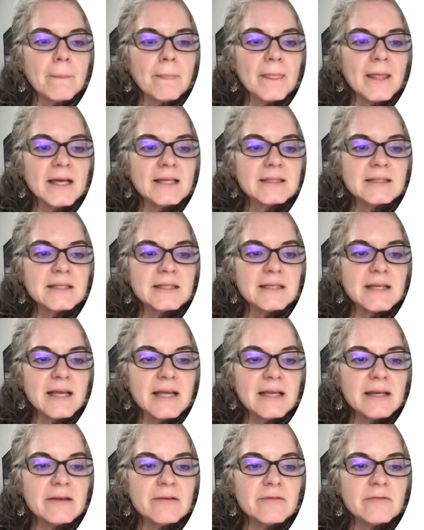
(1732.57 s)
It's a
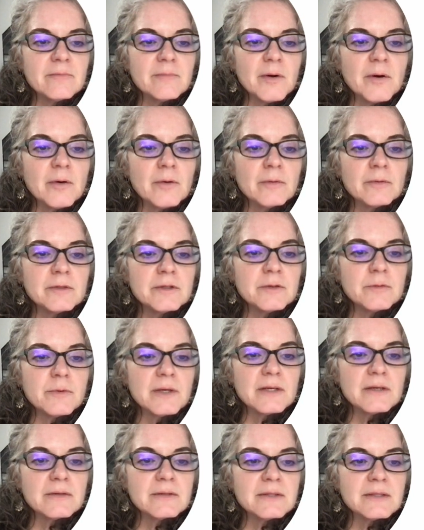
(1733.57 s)
native mode to
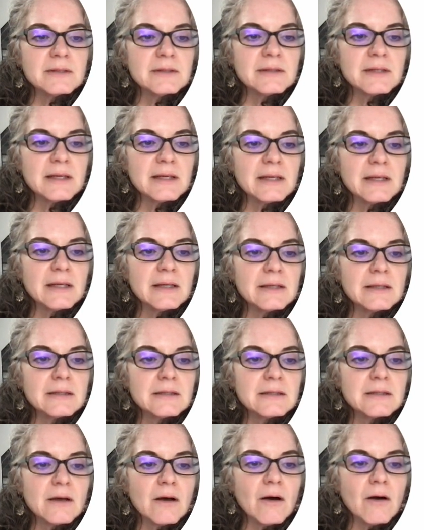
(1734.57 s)
Windows and
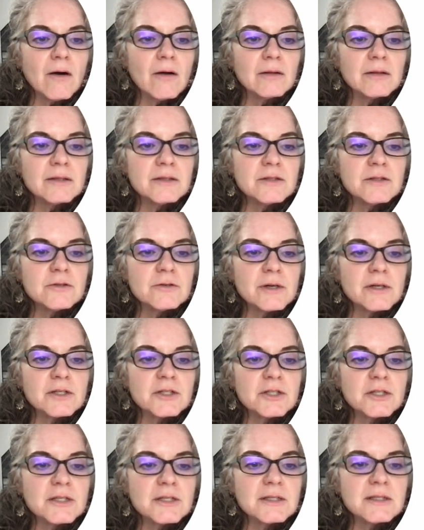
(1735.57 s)
Linux. All
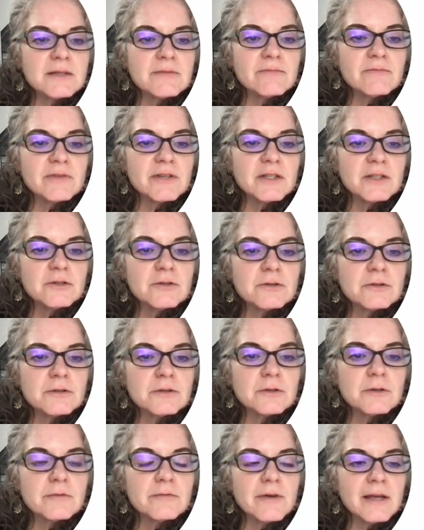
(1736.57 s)
instructions and features
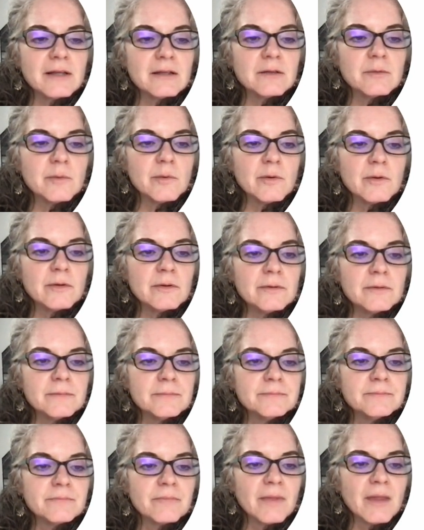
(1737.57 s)
are available.
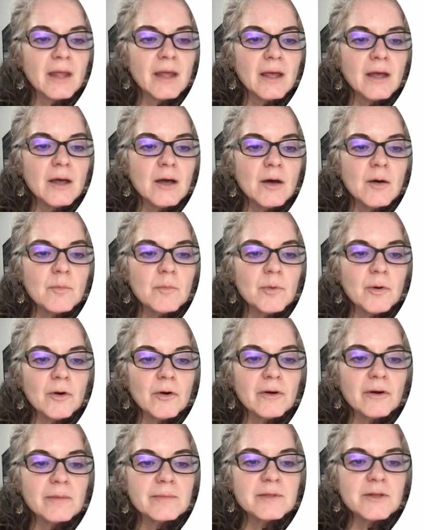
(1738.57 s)

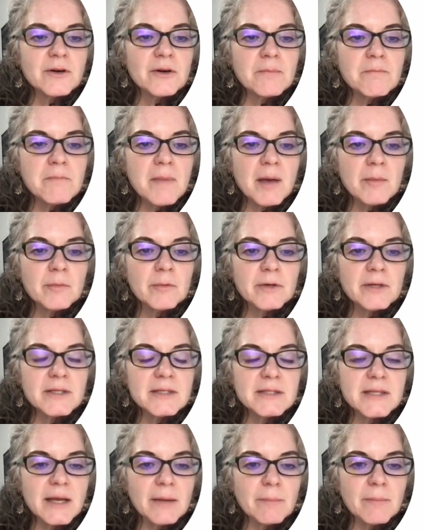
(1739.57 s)
Programs are in memory
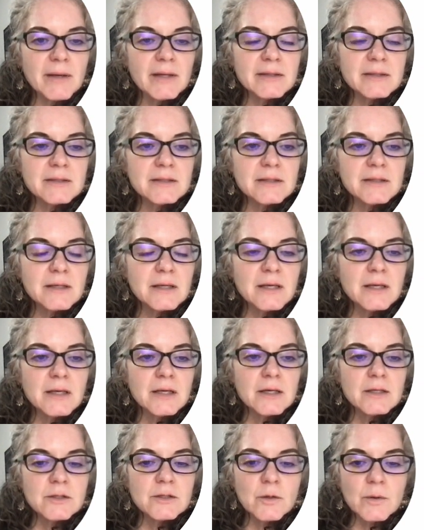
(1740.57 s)
segments.
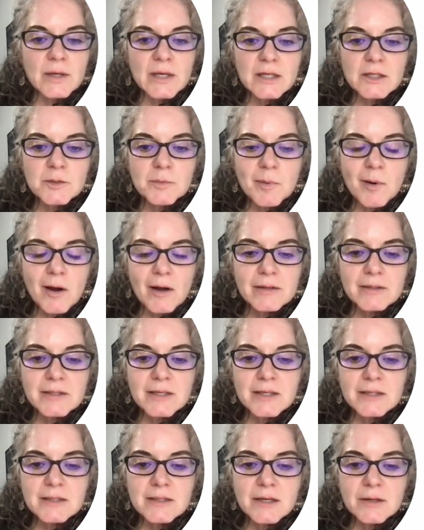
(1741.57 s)
So each
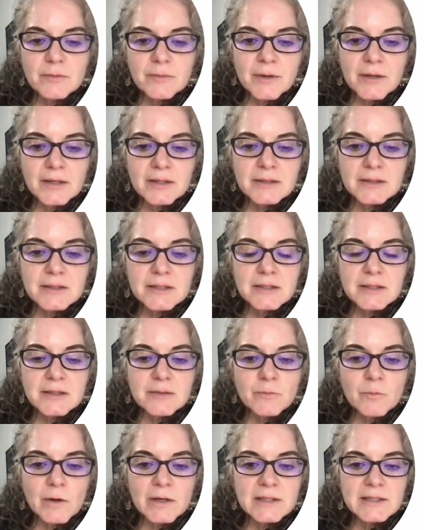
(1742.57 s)
process that runs is in one